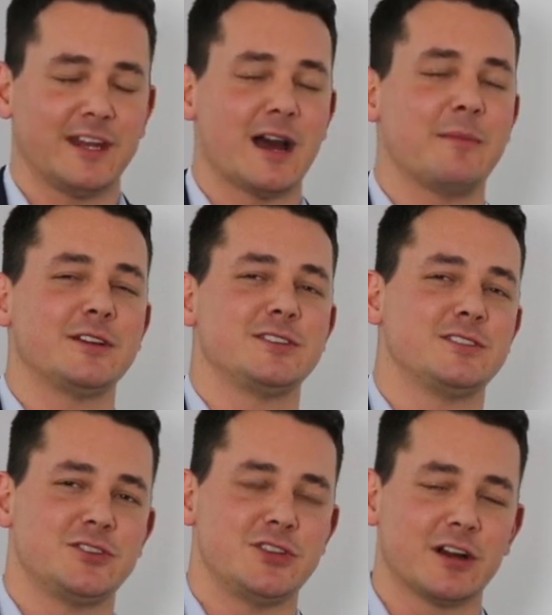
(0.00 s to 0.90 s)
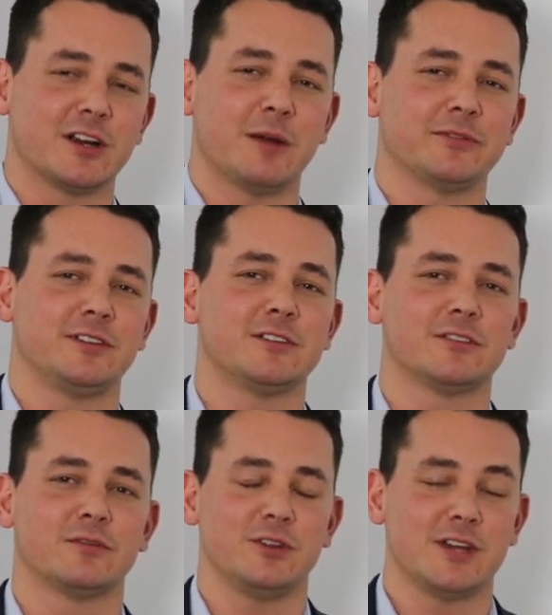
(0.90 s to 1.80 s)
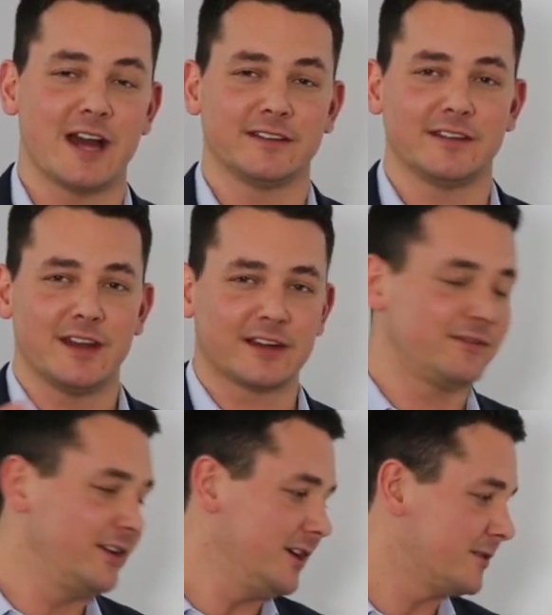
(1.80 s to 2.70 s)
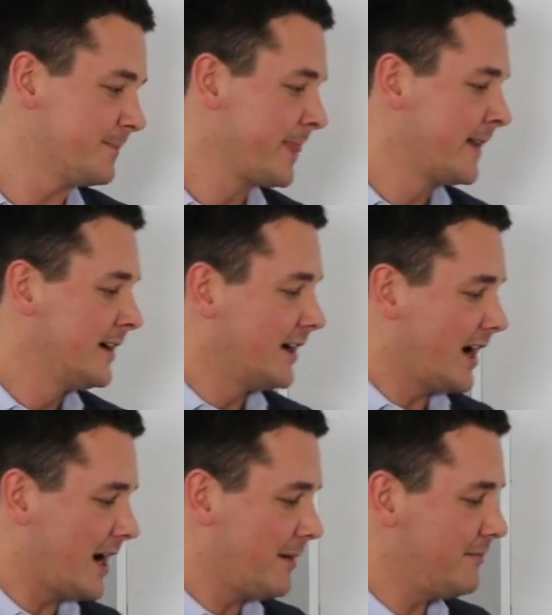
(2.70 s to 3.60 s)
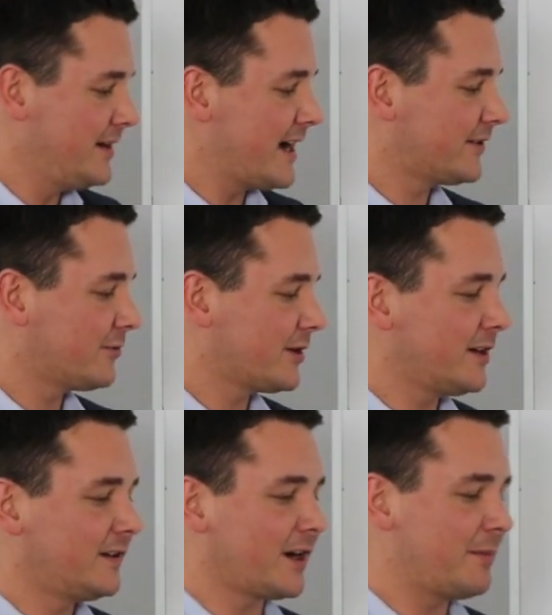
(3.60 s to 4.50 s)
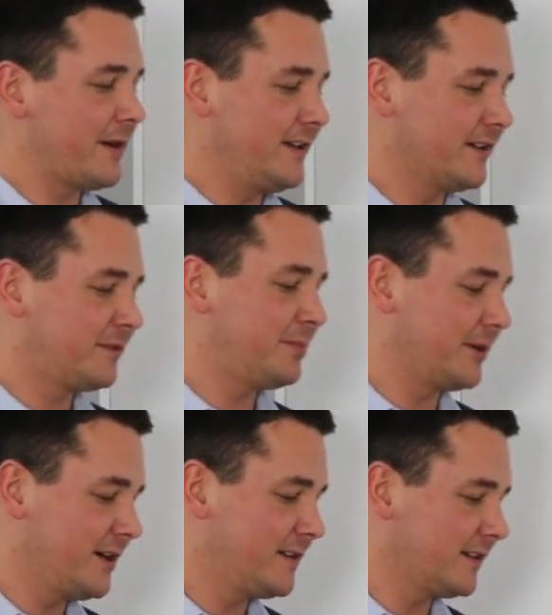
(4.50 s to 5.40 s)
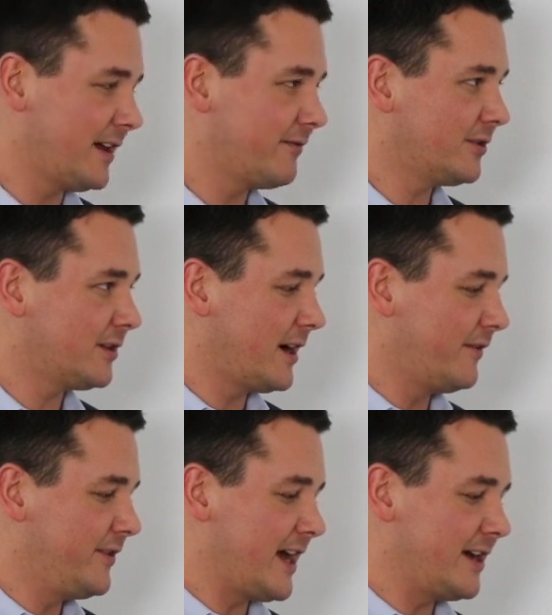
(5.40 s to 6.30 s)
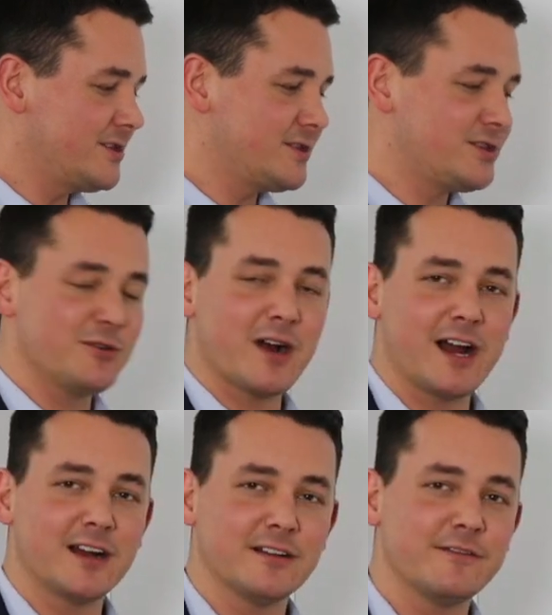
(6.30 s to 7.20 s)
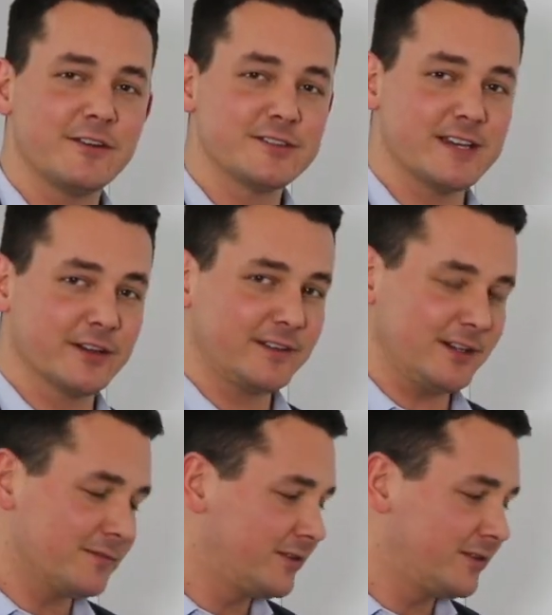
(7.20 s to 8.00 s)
And I'm going to share a couple secrets with you guys in the next video. Next, we're going to talk about the experience level of the agents you hire for your sales team.